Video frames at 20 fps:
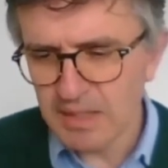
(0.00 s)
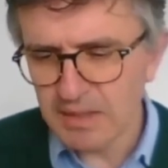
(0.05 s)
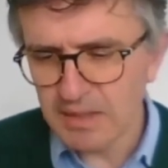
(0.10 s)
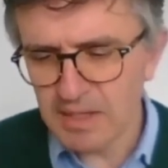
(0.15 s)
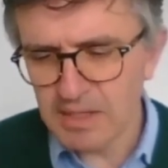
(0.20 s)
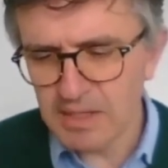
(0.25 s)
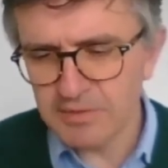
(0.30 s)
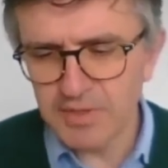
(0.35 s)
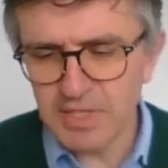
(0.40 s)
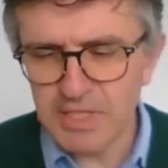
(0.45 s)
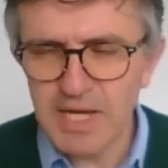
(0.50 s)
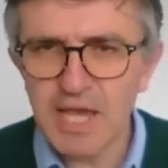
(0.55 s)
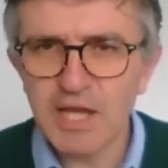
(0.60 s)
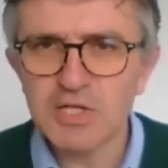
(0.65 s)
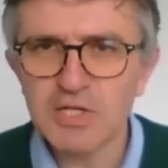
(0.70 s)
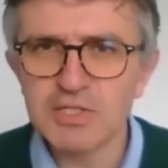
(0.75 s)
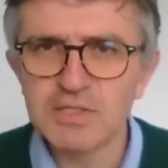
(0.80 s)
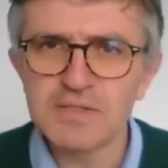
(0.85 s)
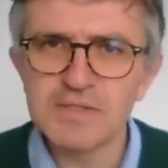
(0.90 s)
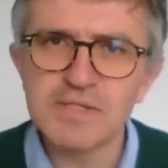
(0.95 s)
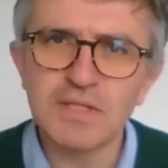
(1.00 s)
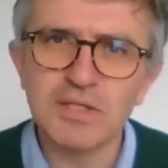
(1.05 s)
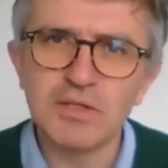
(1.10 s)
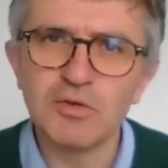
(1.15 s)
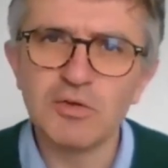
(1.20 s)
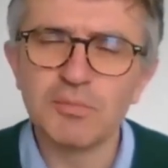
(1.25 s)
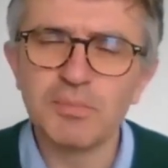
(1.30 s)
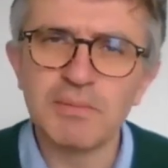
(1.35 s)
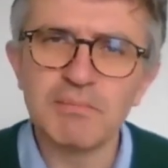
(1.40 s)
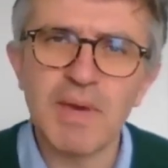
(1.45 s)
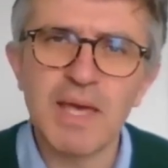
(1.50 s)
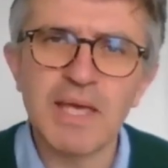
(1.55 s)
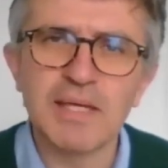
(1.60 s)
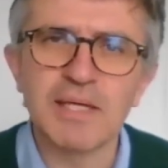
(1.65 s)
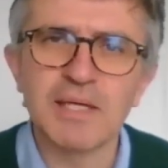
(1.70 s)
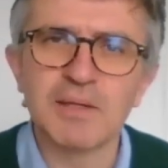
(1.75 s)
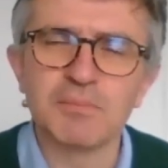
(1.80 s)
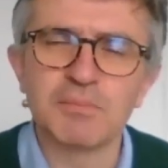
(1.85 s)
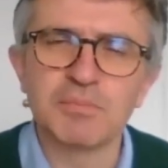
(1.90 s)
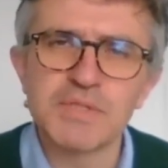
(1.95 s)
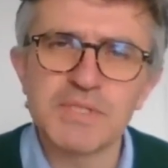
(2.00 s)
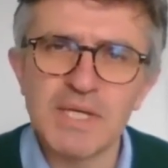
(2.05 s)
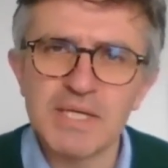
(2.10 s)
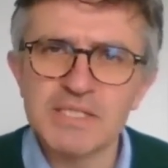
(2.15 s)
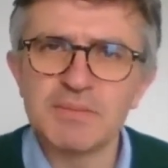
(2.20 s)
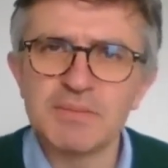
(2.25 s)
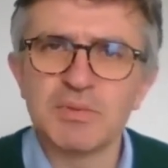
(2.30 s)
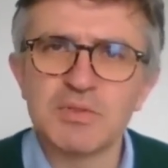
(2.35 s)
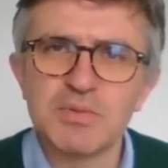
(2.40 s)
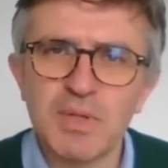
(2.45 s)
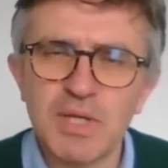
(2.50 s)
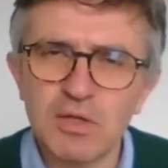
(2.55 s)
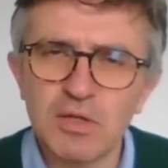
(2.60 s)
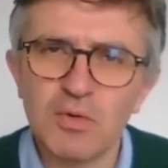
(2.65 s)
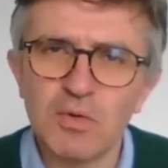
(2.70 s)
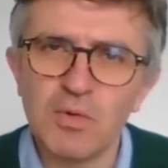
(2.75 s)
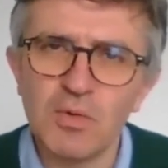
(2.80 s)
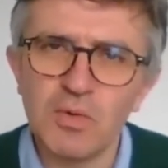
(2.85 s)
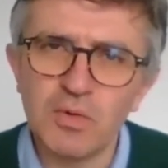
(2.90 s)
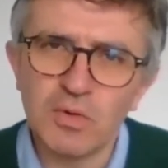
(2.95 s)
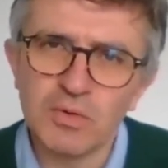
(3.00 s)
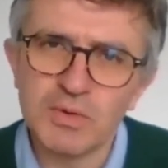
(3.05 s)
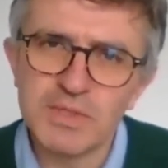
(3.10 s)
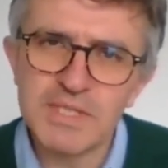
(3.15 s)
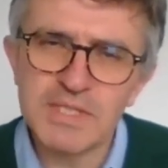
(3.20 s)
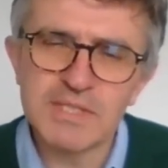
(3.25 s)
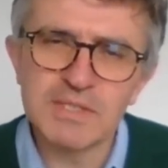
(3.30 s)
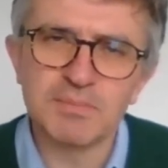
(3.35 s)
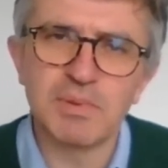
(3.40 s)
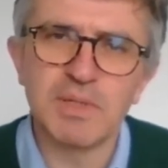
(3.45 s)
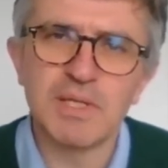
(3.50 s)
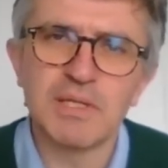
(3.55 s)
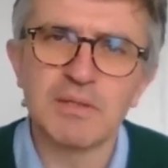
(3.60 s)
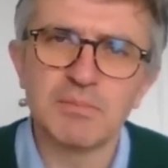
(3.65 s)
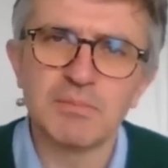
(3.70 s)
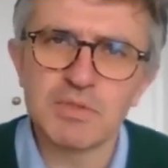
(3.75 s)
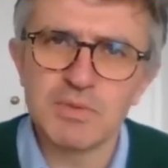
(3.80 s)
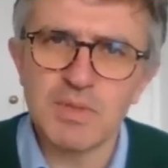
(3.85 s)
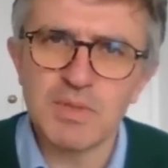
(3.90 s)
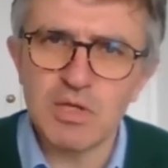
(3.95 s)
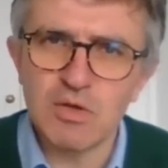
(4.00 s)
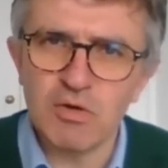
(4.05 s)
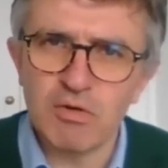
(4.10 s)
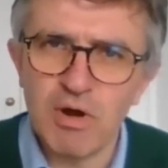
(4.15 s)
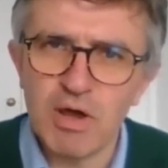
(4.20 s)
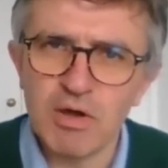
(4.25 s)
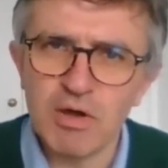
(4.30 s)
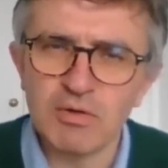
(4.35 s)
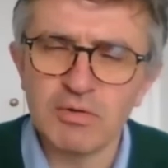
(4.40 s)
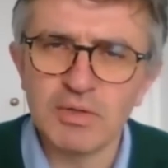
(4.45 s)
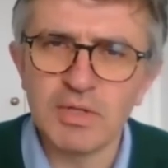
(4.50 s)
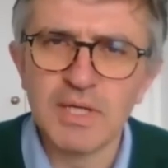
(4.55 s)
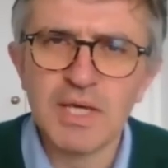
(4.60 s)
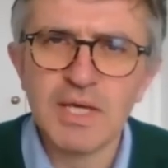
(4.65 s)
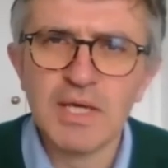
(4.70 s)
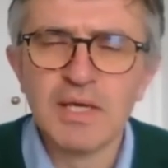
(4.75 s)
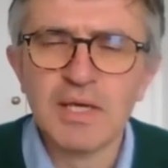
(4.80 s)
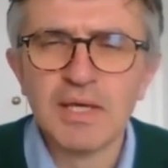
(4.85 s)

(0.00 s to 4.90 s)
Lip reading: the kind of connections that you've been making precisely between your discipline, between your own